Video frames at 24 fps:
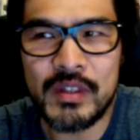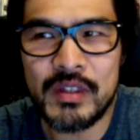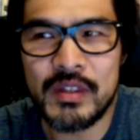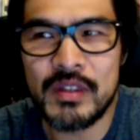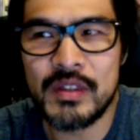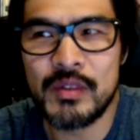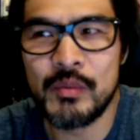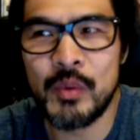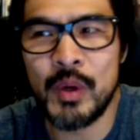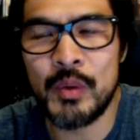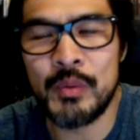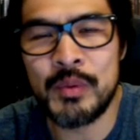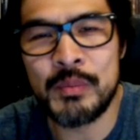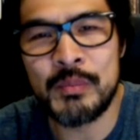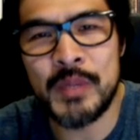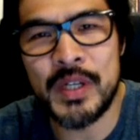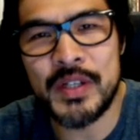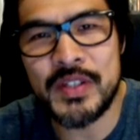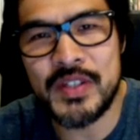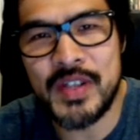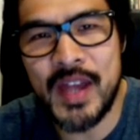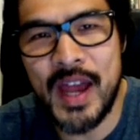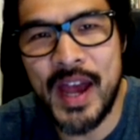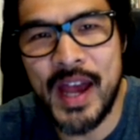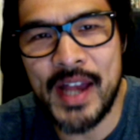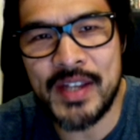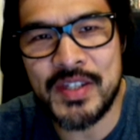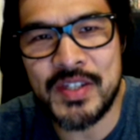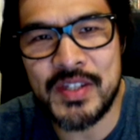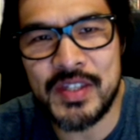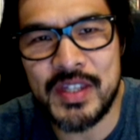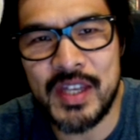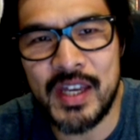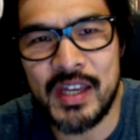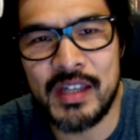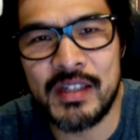What we must
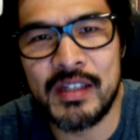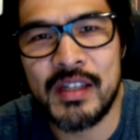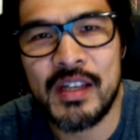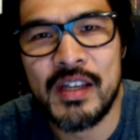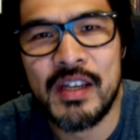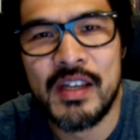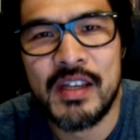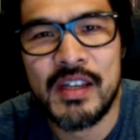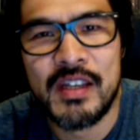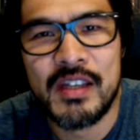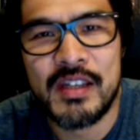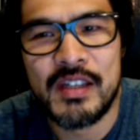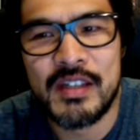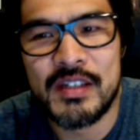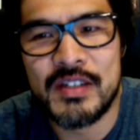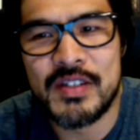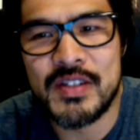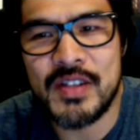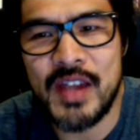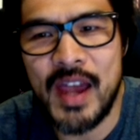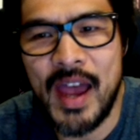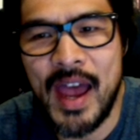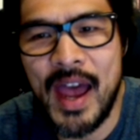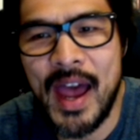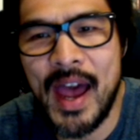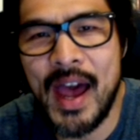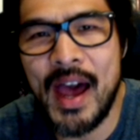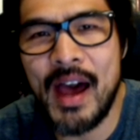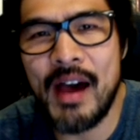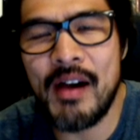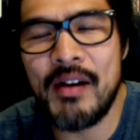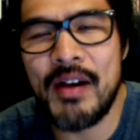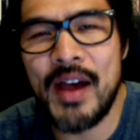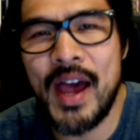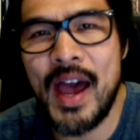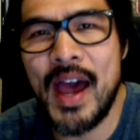ask then is,
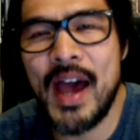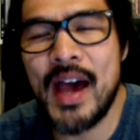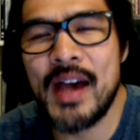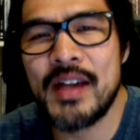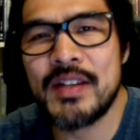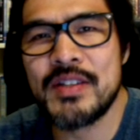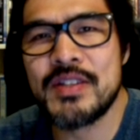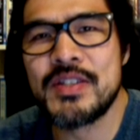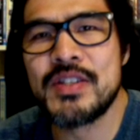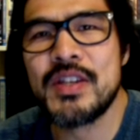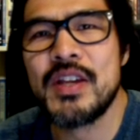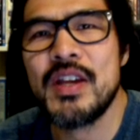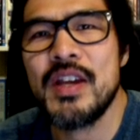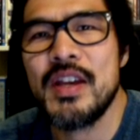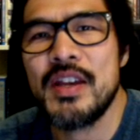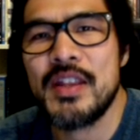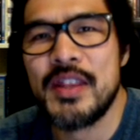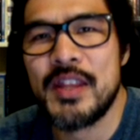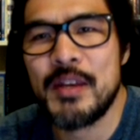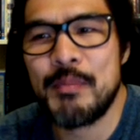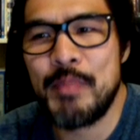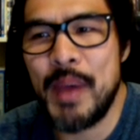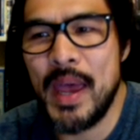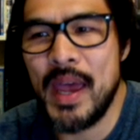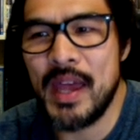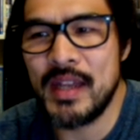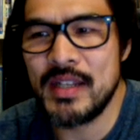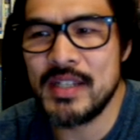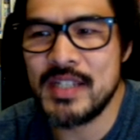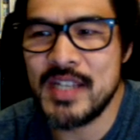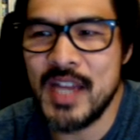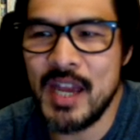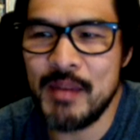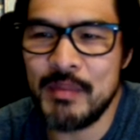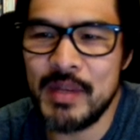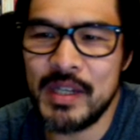how has the
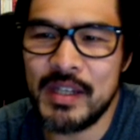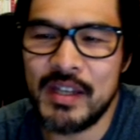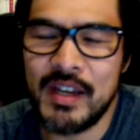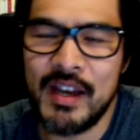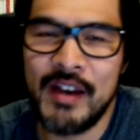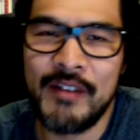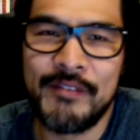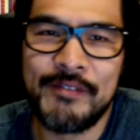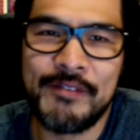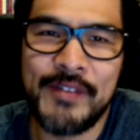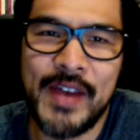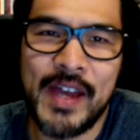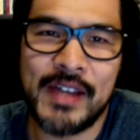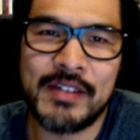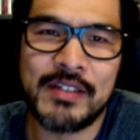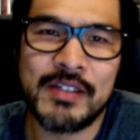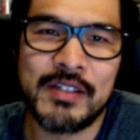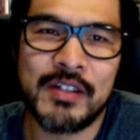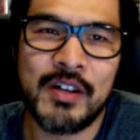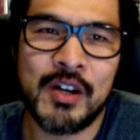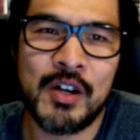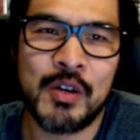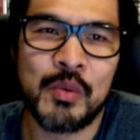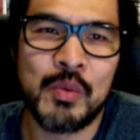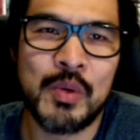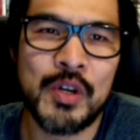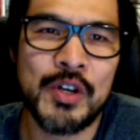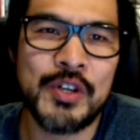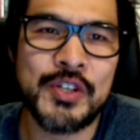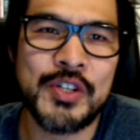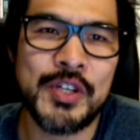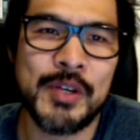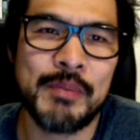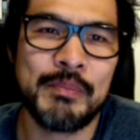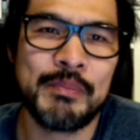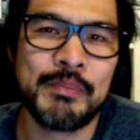pandemic affected our
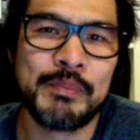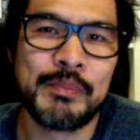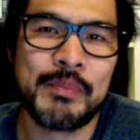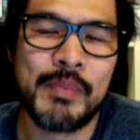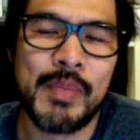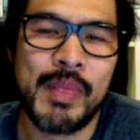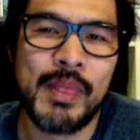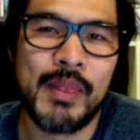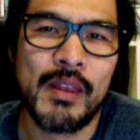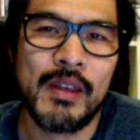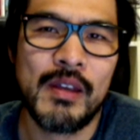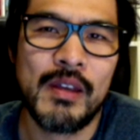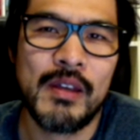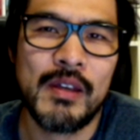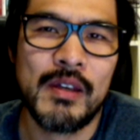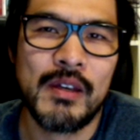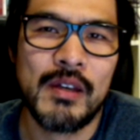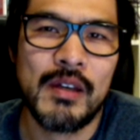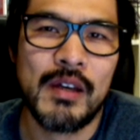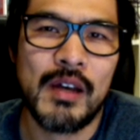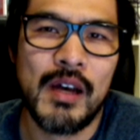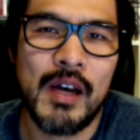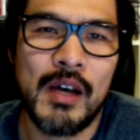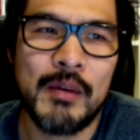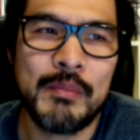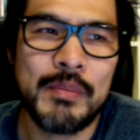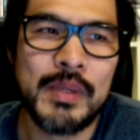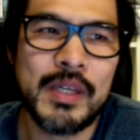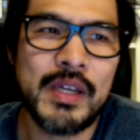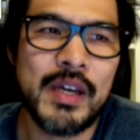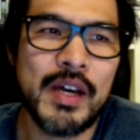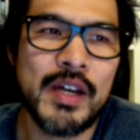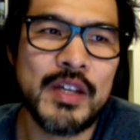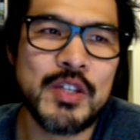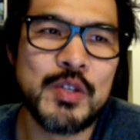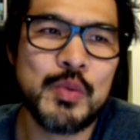worship?
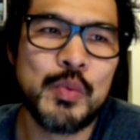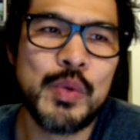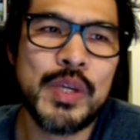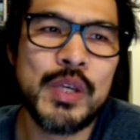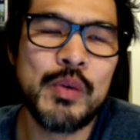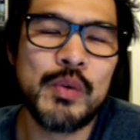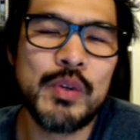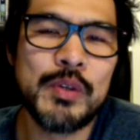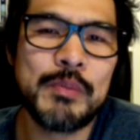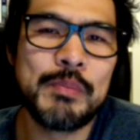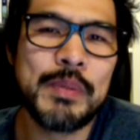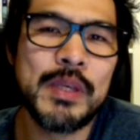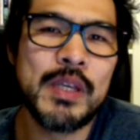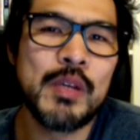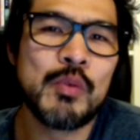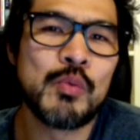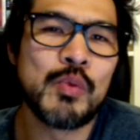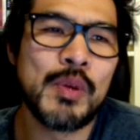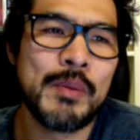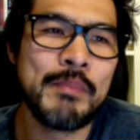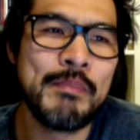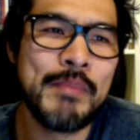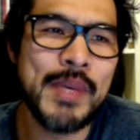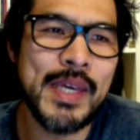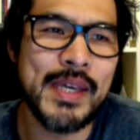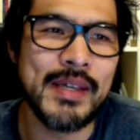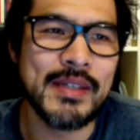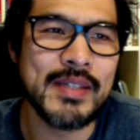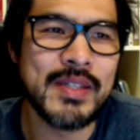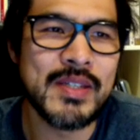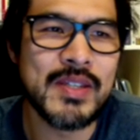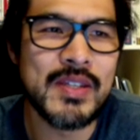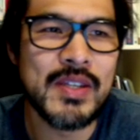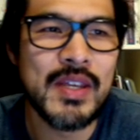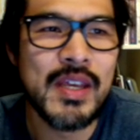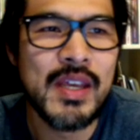Because we would be
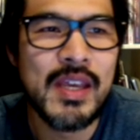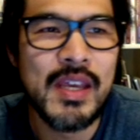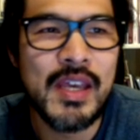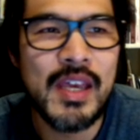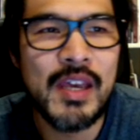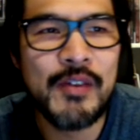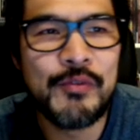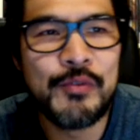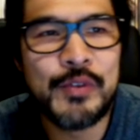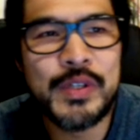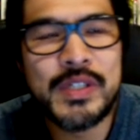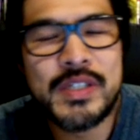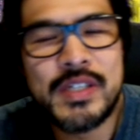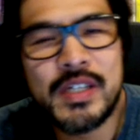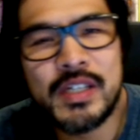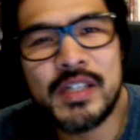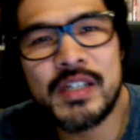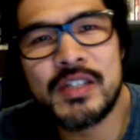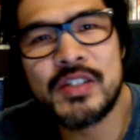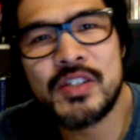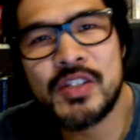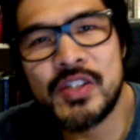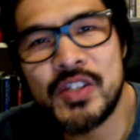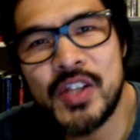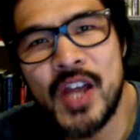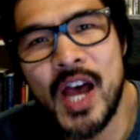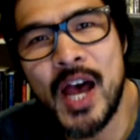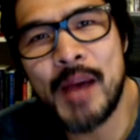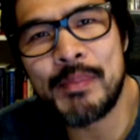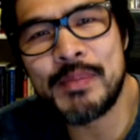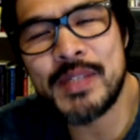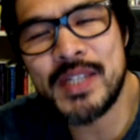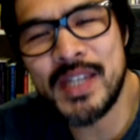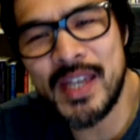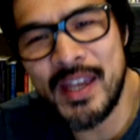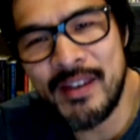remiss if we didn't
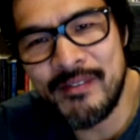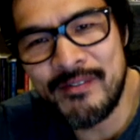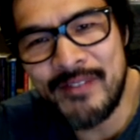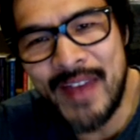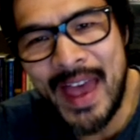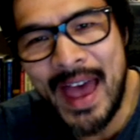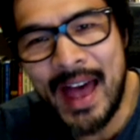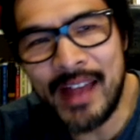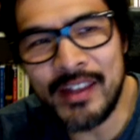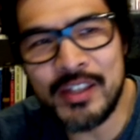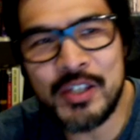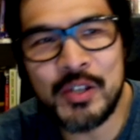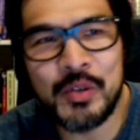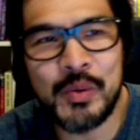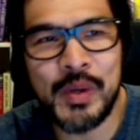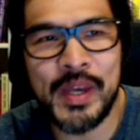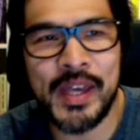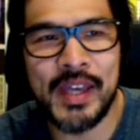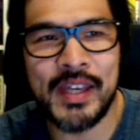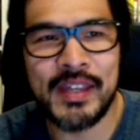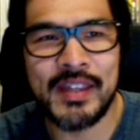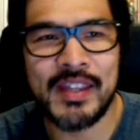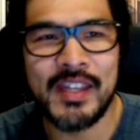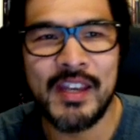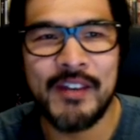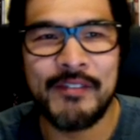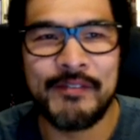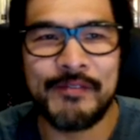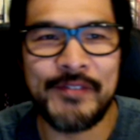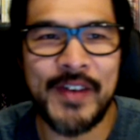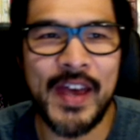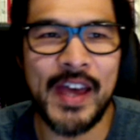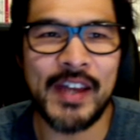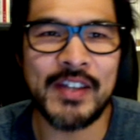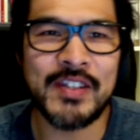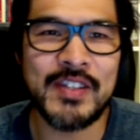stop to evaluate the
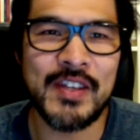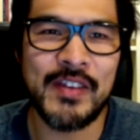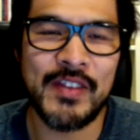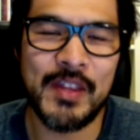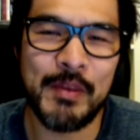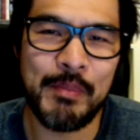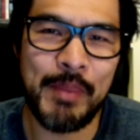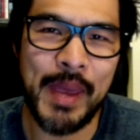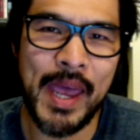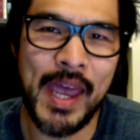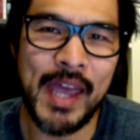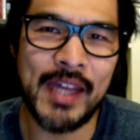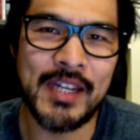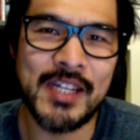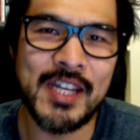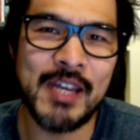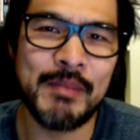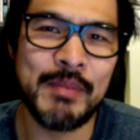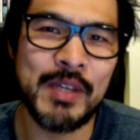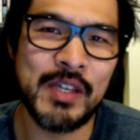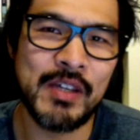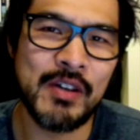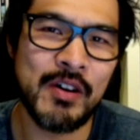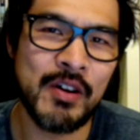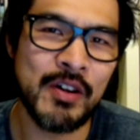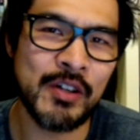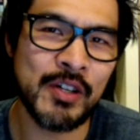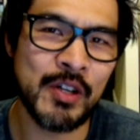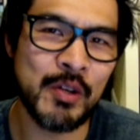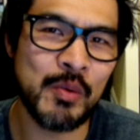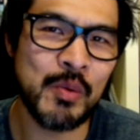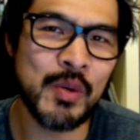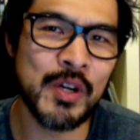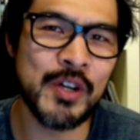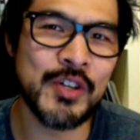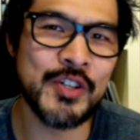effects of the pandemic on
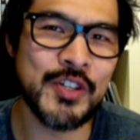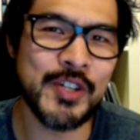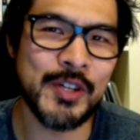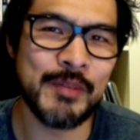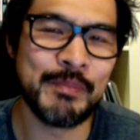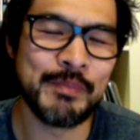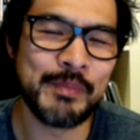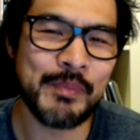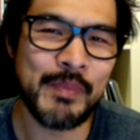our worship.